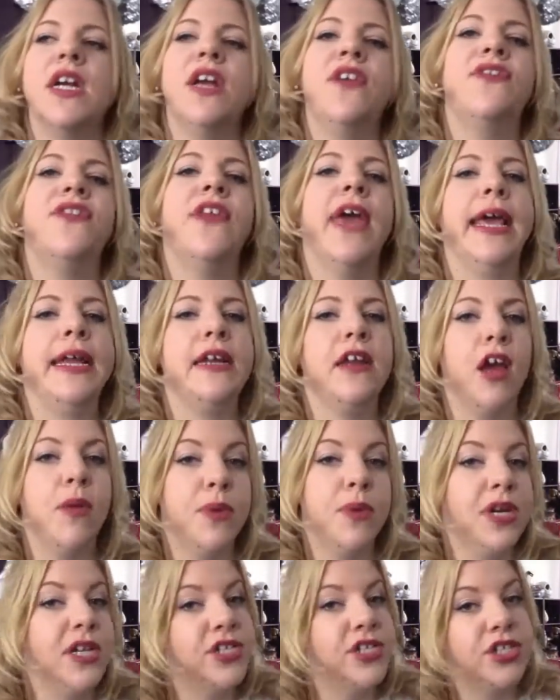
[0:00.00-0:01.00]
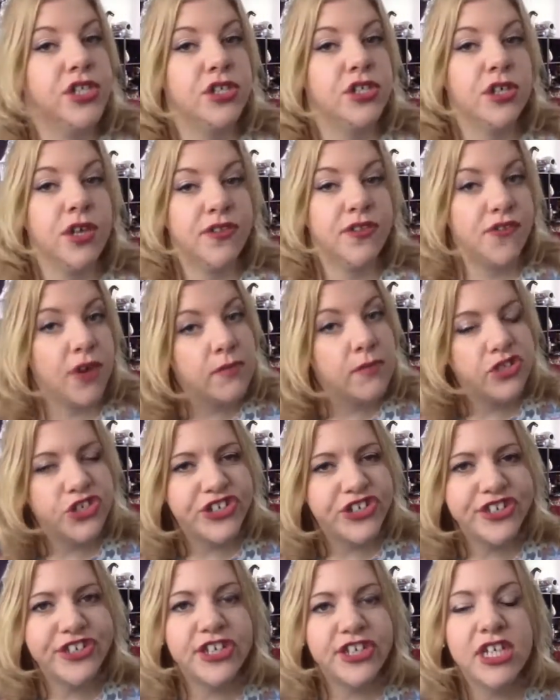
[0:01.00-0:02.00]
then Auberge is another
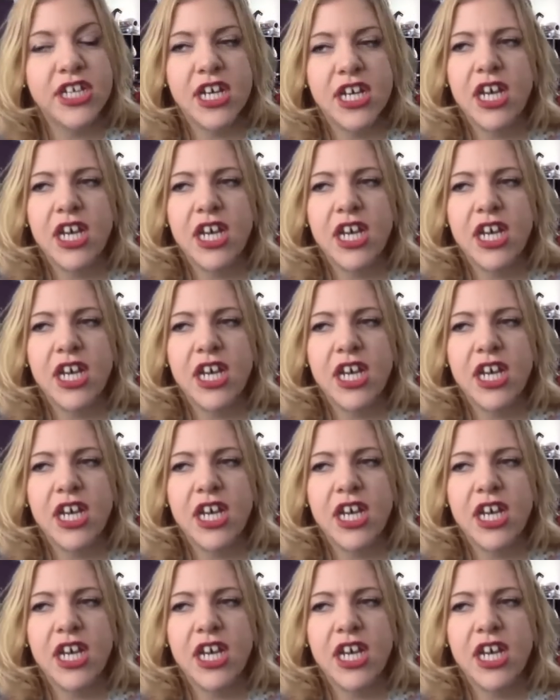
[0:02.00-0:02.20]
option.